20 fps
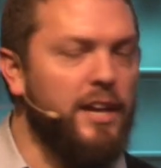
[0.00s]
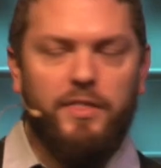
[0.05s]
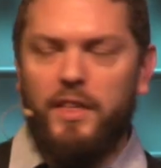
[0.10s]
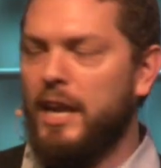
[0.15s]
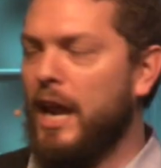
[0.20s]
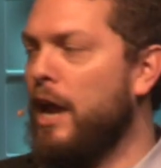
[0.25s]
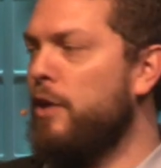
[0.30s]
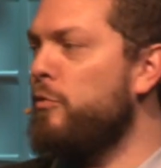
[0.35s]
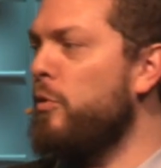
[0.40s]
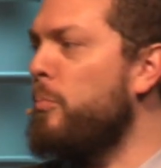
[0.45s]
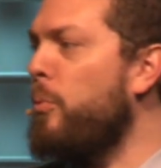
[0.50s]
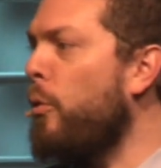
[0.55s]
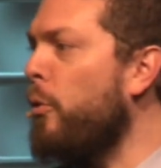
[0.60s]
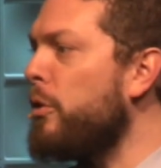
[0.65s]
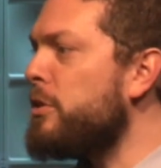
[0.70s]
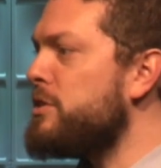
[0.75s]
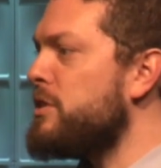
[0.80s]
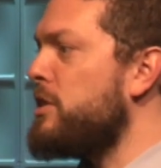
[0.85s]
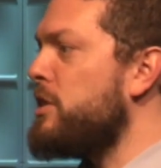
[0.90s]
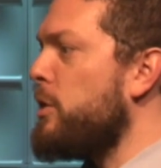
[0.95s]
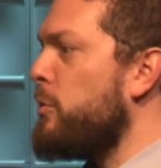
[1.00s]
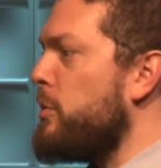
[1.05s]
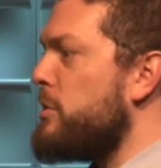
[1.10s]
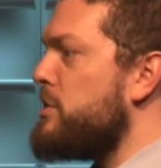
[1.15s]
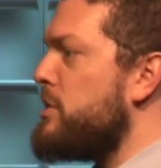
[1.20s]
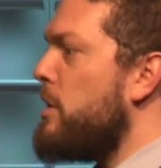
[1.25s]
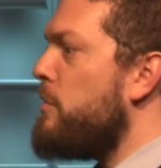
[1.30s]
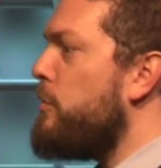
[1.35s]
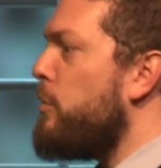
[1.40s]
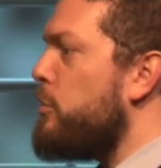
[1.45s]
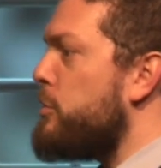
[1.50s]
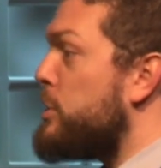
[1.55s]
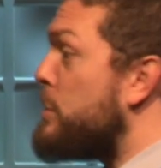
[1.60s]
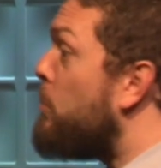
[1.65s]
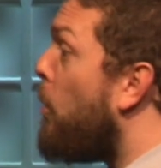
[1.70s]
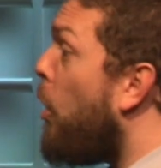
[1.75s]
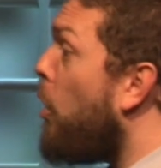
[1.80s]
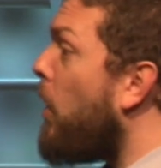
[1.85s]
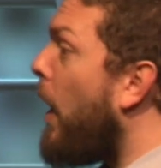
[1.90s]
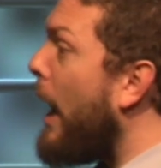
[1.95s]
they'd had reports that there were several
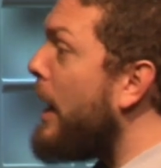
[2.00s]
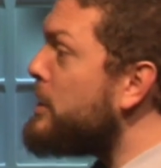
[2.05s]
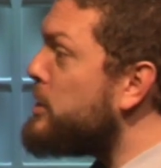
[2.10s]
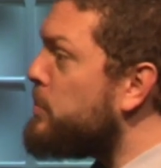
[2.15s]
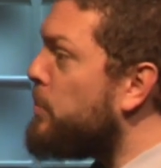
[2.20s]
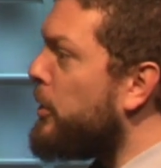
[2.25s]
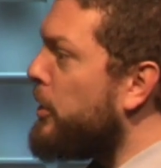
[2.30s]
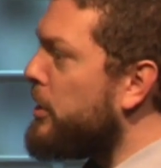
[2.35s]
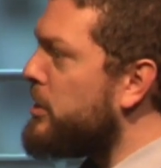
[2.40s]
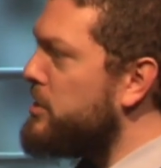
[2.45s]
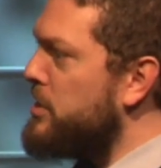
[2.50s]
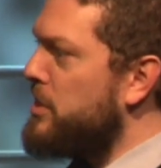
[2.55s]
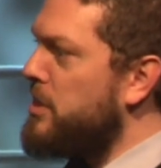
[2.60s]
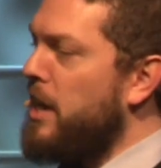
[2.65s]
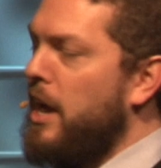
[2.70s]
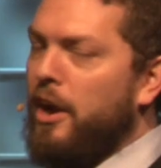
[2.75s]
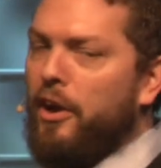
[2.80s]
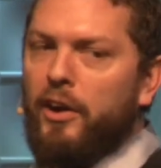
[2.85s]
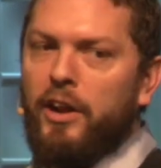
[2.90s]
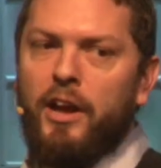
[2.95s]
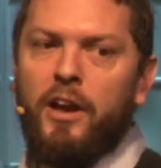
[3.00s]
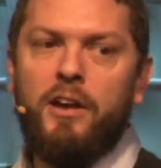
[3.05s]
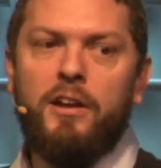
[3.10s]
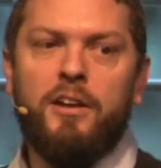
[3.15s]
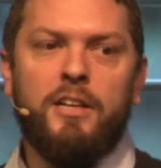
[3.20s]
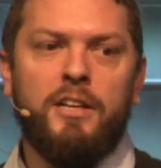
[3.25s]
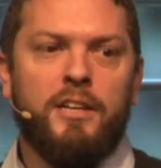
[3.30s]
small icebergs in the area.